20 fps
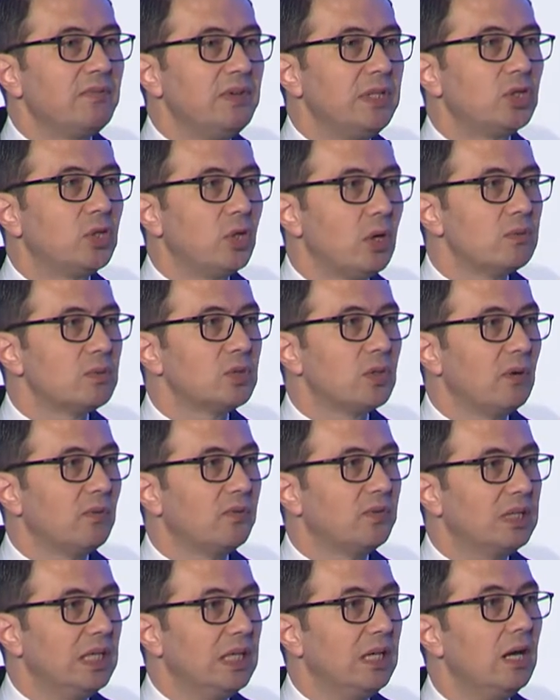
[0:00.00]
in terms of
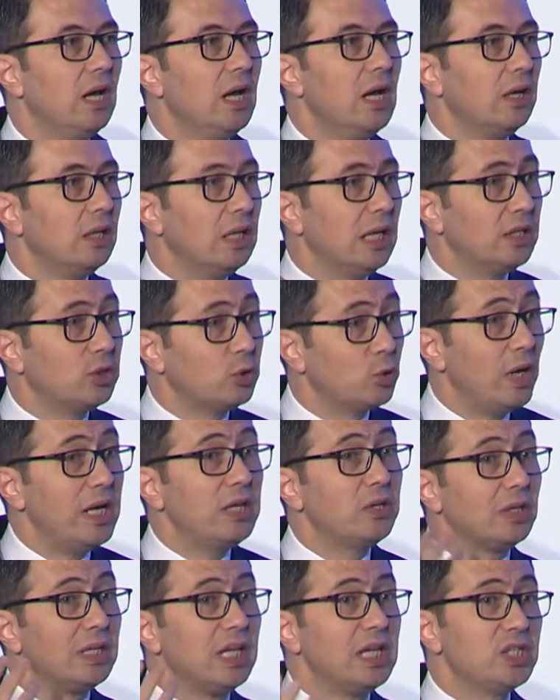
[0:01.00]
the
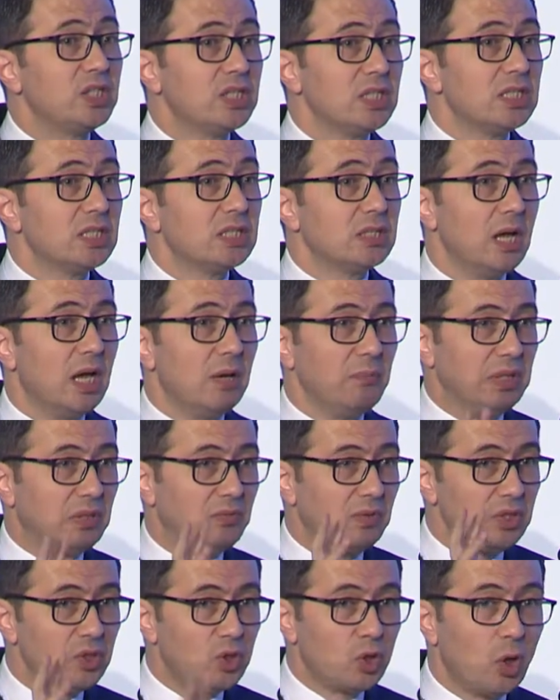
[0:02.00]
trade relations
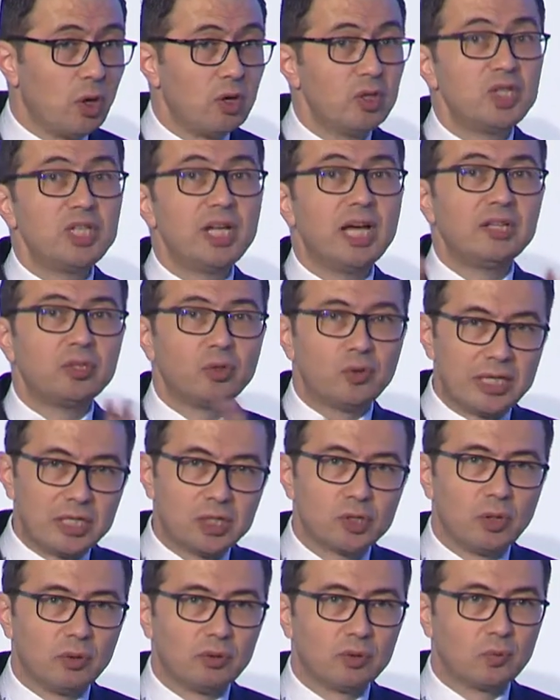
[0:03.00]
between Georgia and the
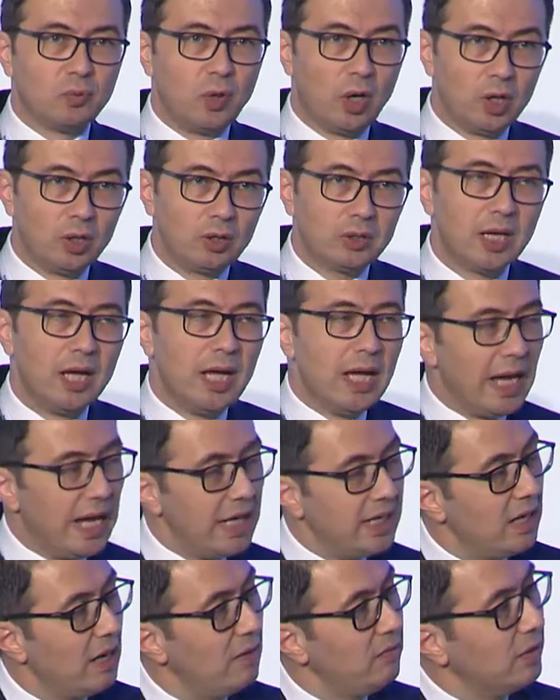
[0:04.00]
rest of the world.
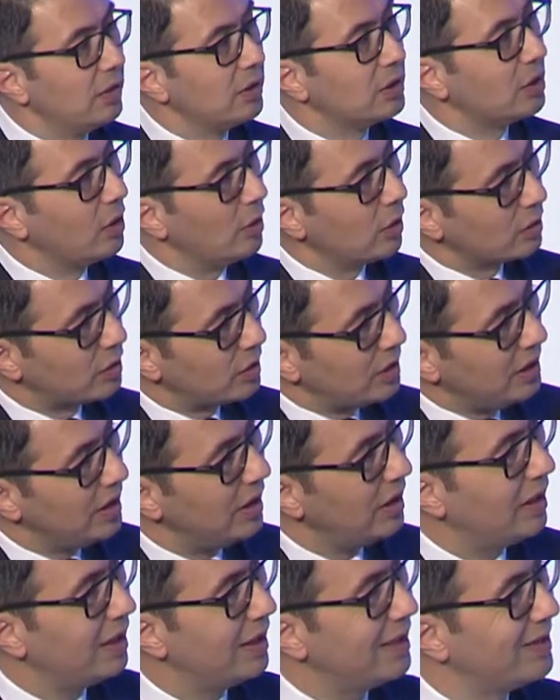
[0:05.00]
And then we'll talk to the
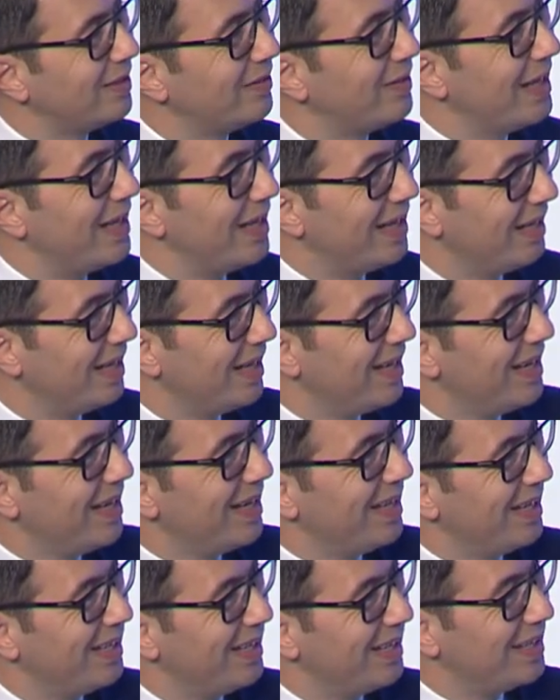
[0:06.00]
other
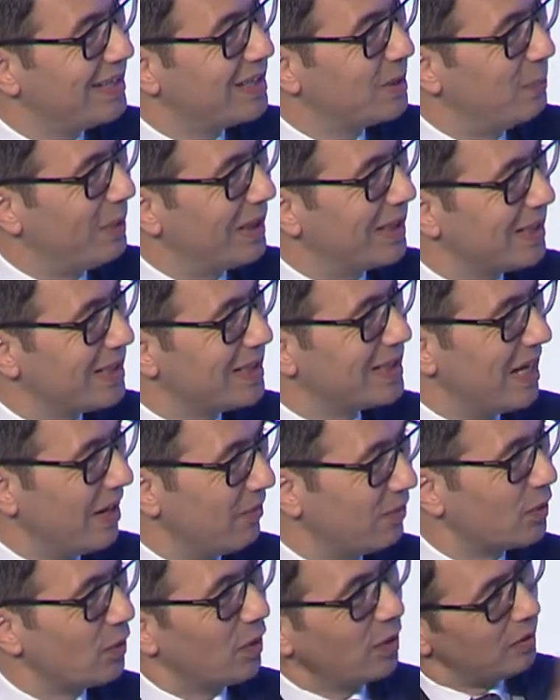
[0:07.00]
speakers
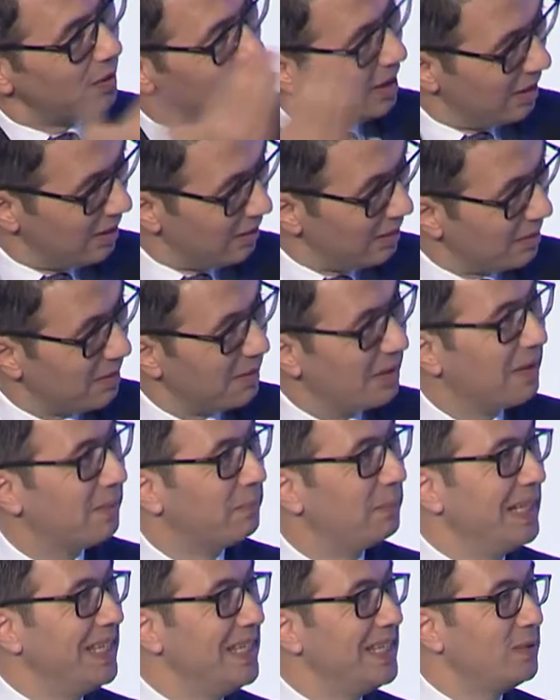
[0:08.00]
after all.
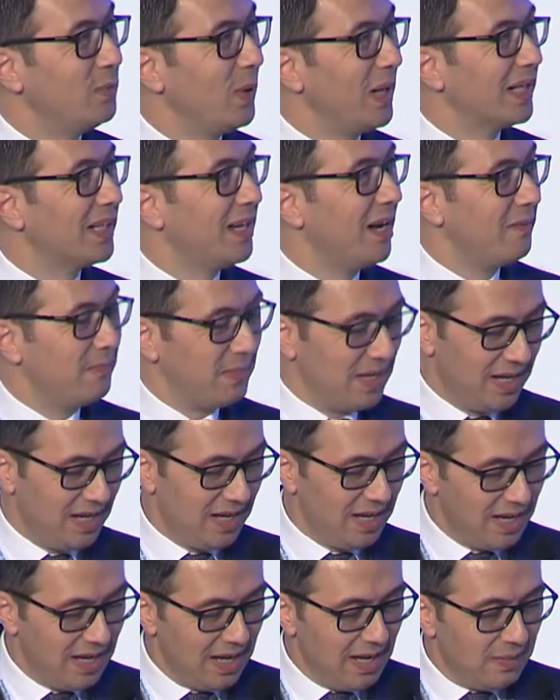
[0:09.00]
Please welcome
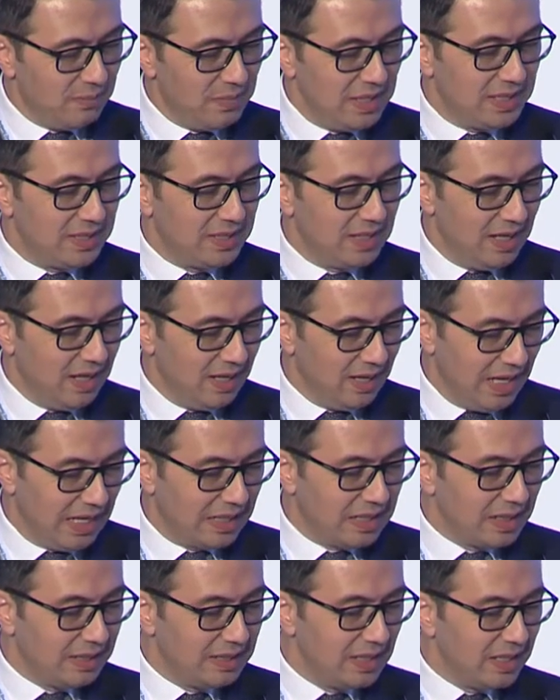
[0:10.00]
Ms.
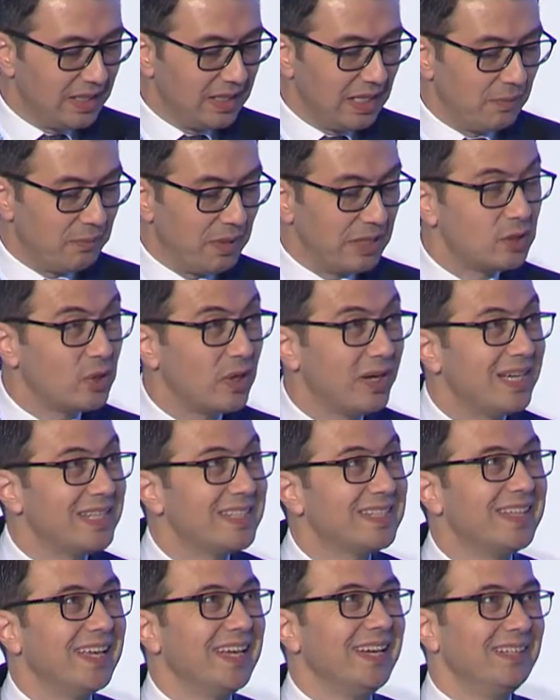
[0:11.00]
Ekaterina
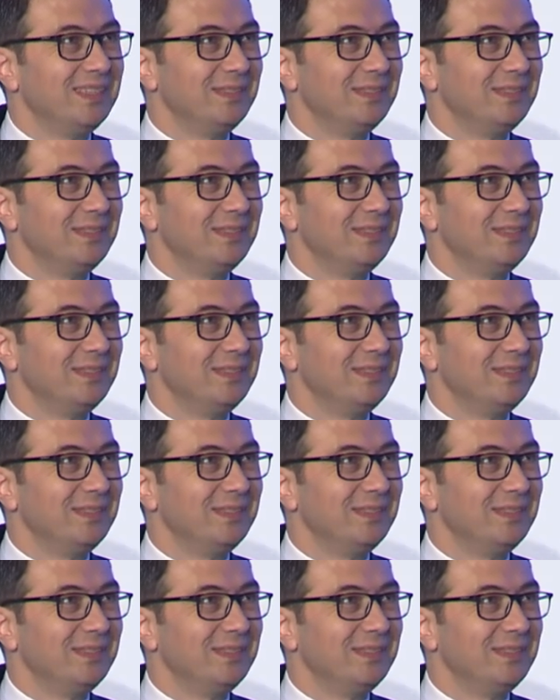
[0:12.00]
Maysaratse.